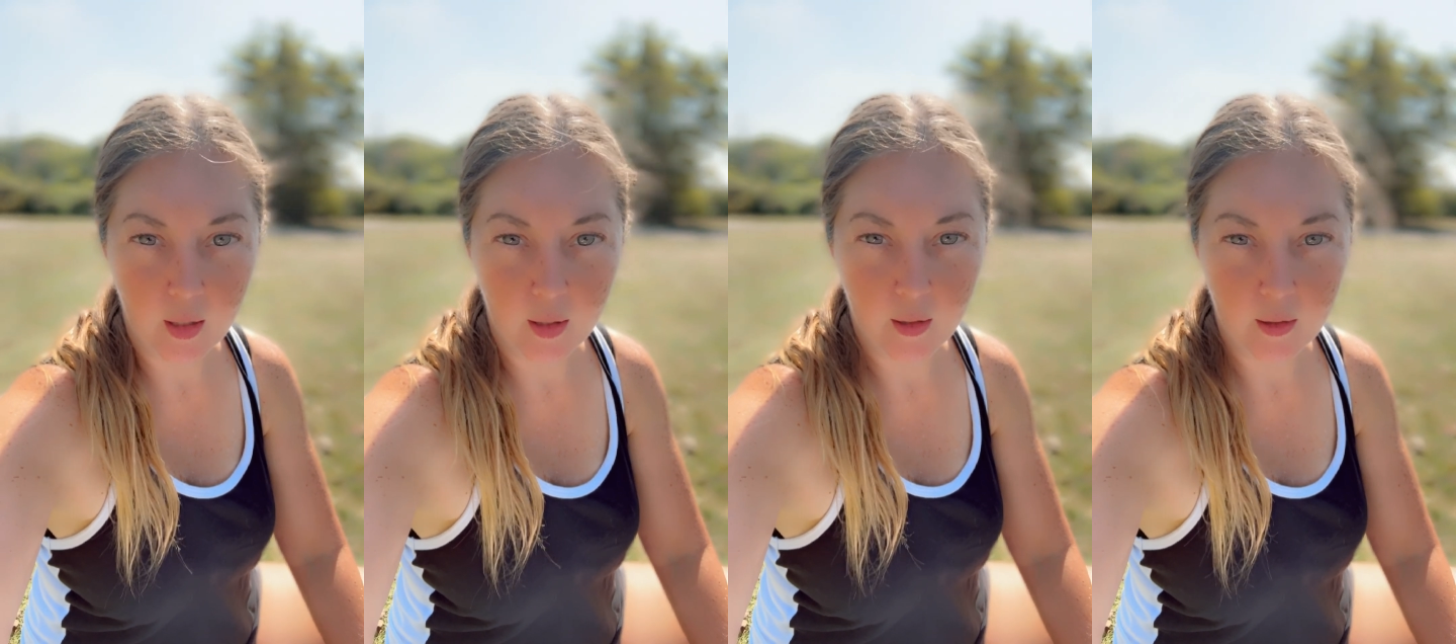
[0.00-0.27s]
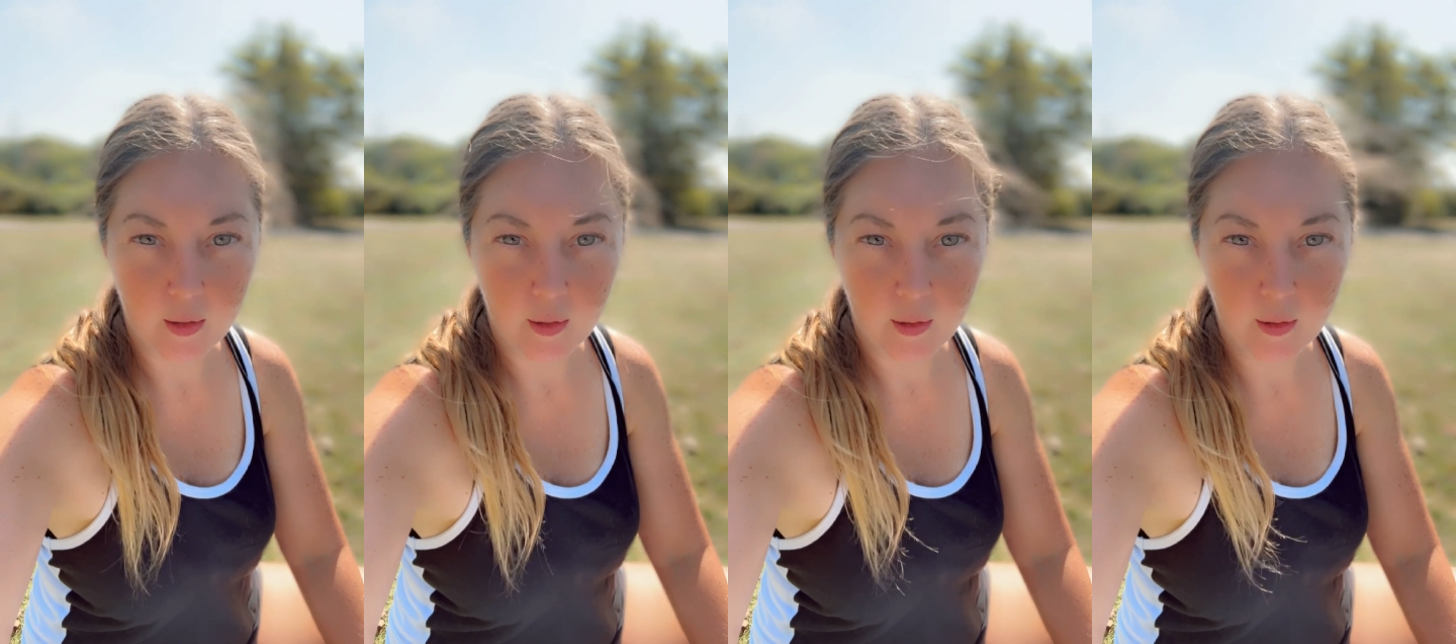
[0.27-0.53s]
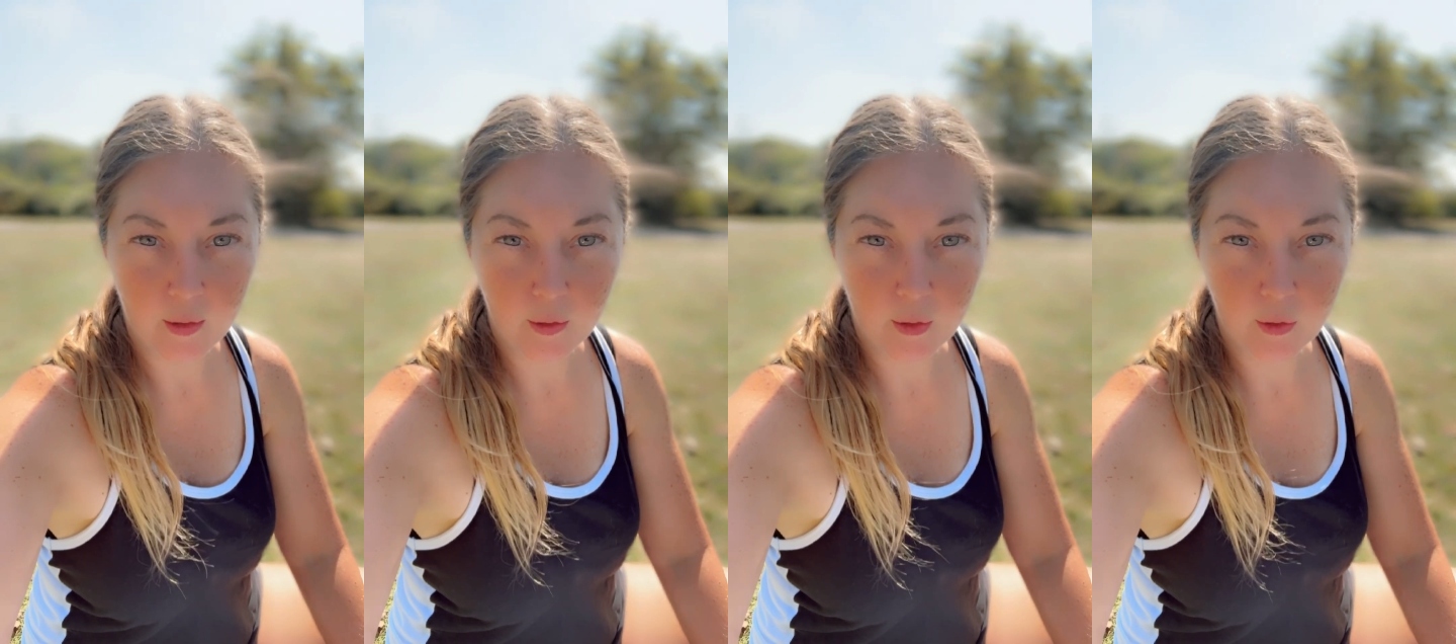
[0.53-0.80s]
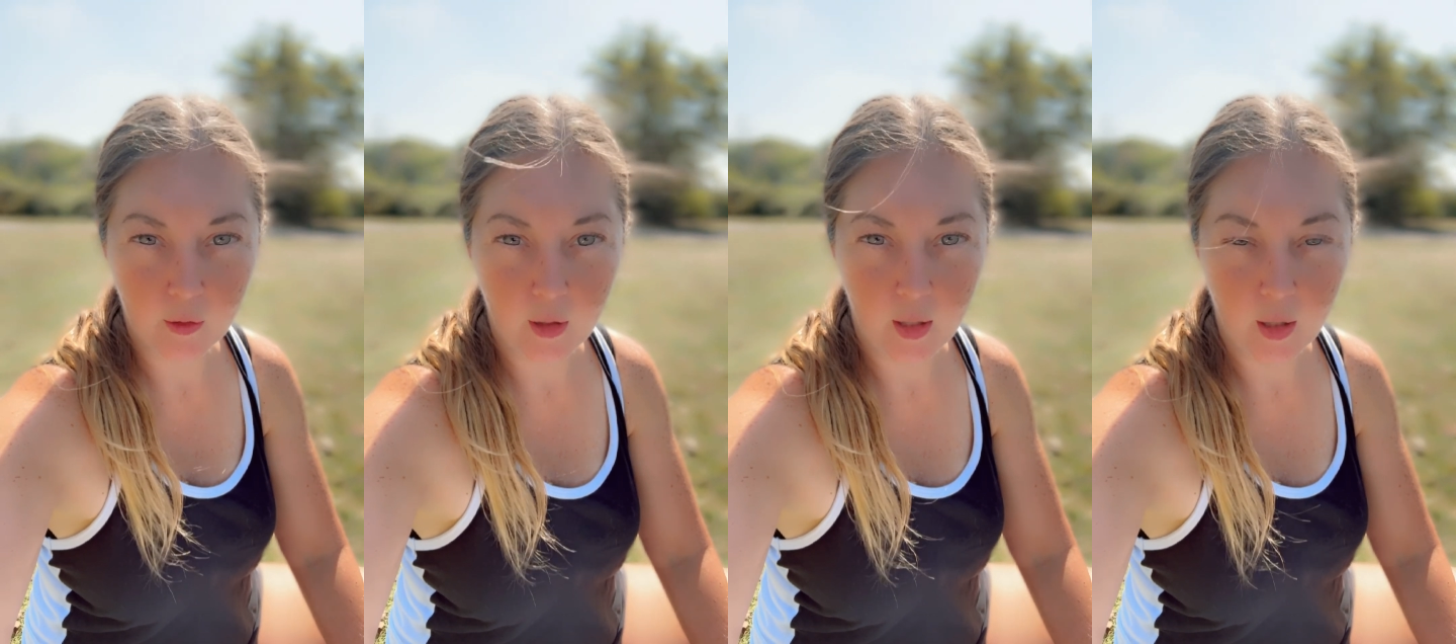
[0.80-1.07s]
uh,
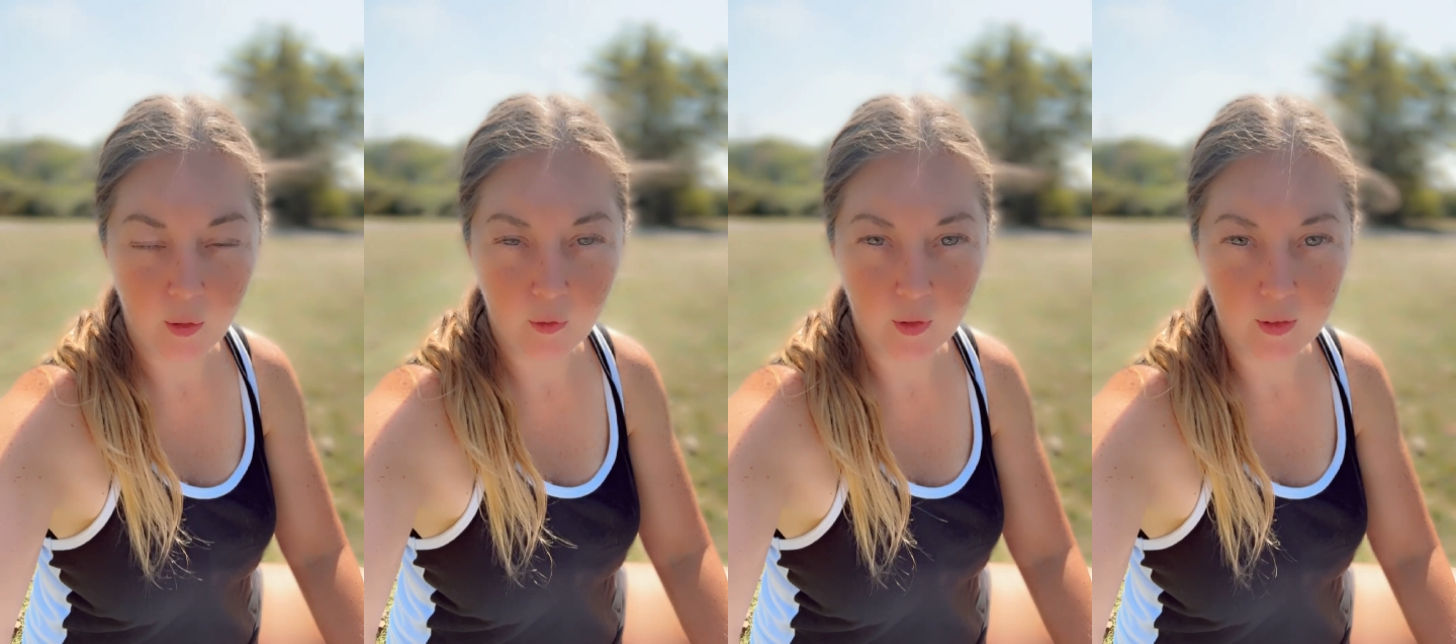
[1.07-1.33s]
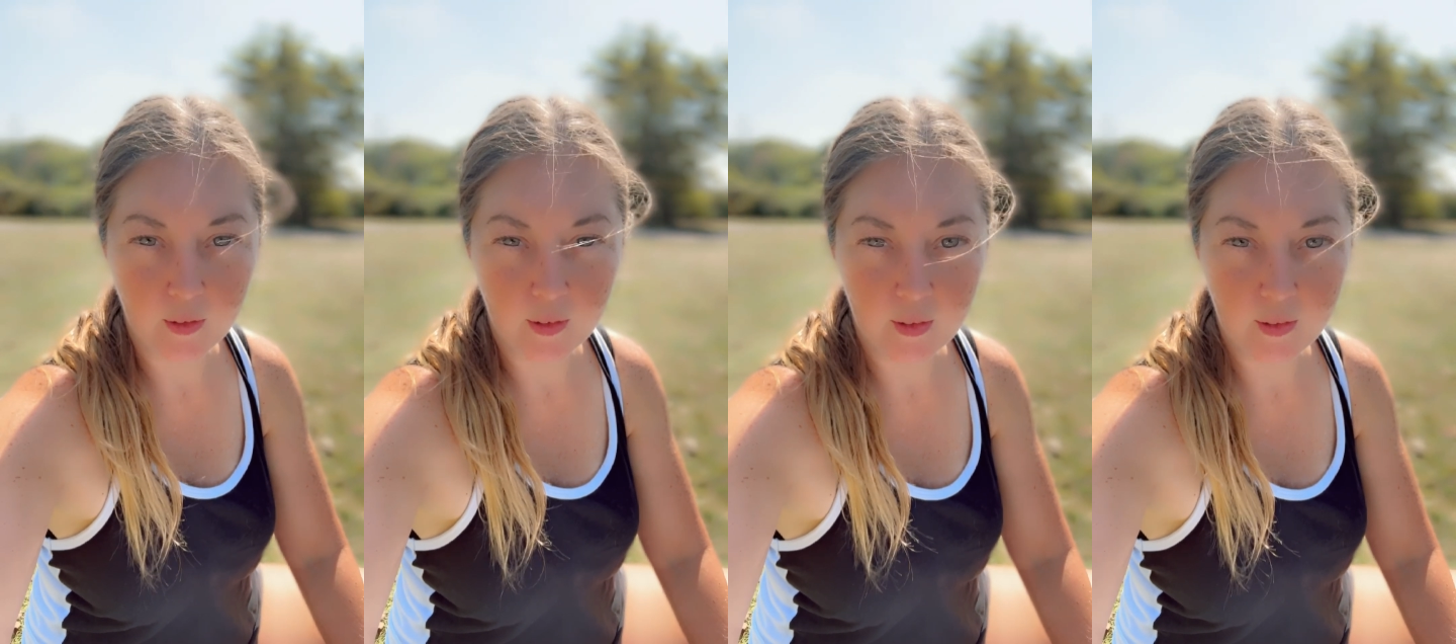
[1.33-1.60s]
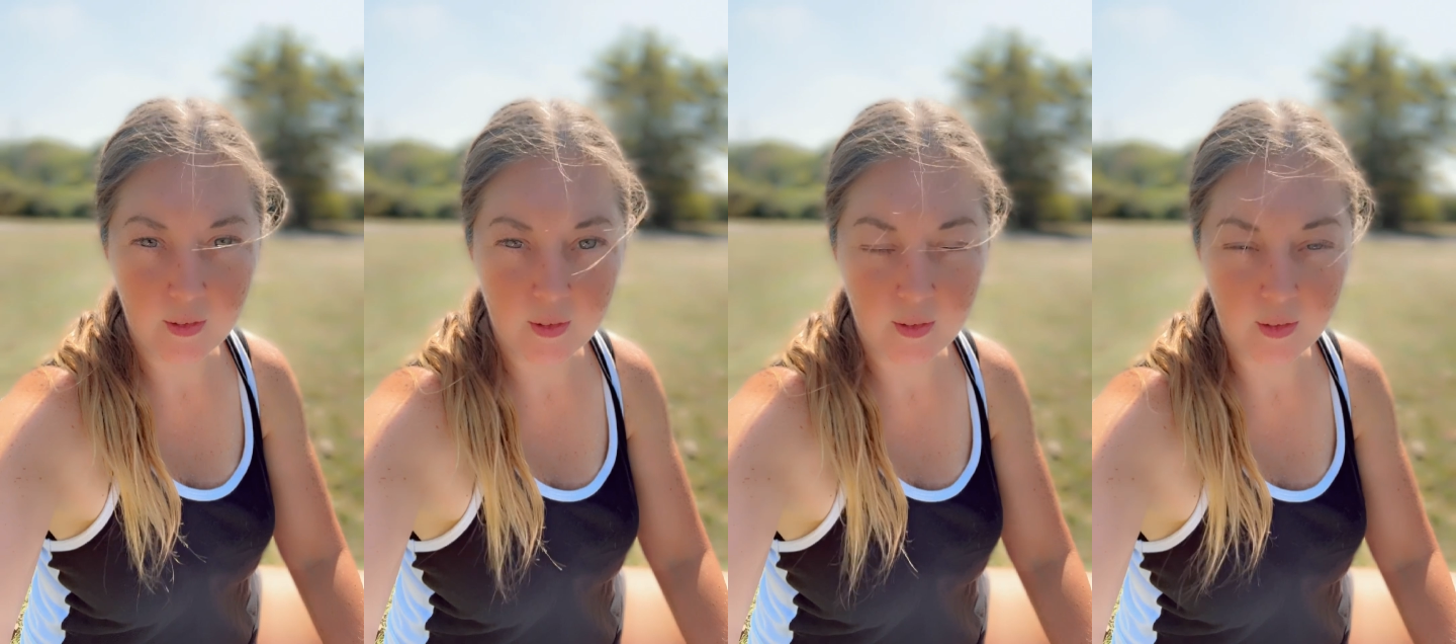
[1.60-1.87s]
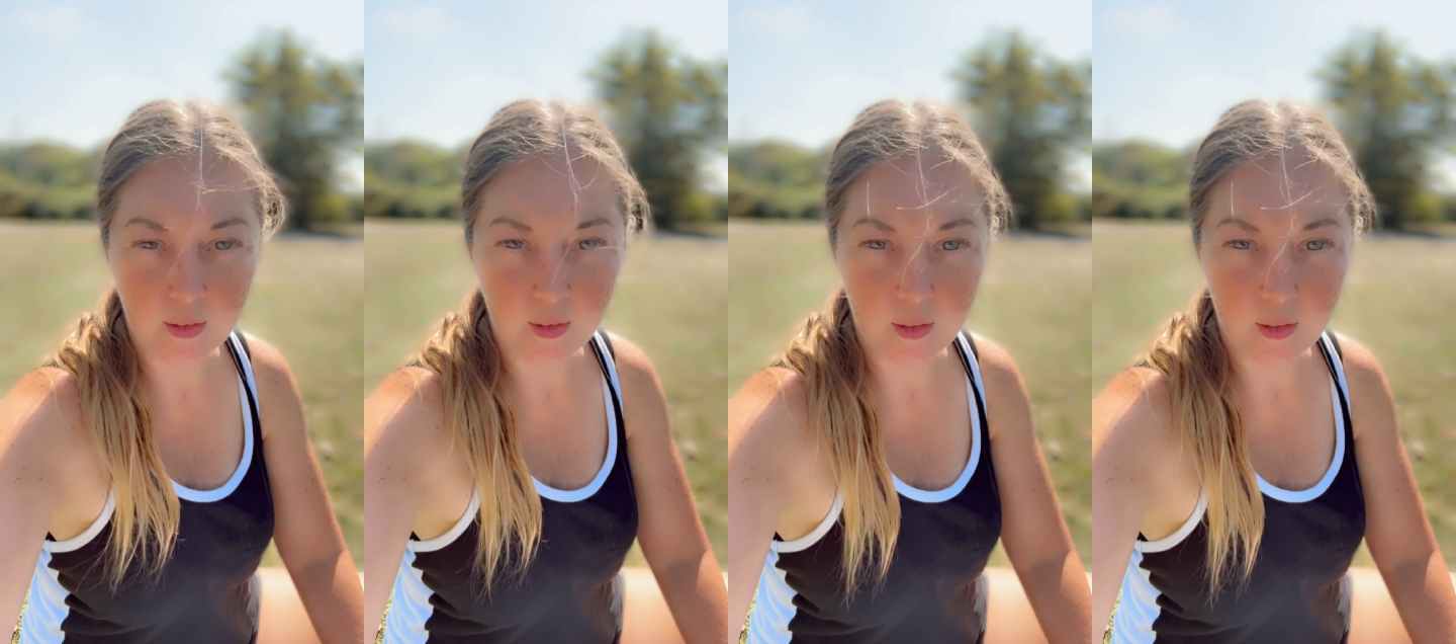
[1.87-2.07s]
errands,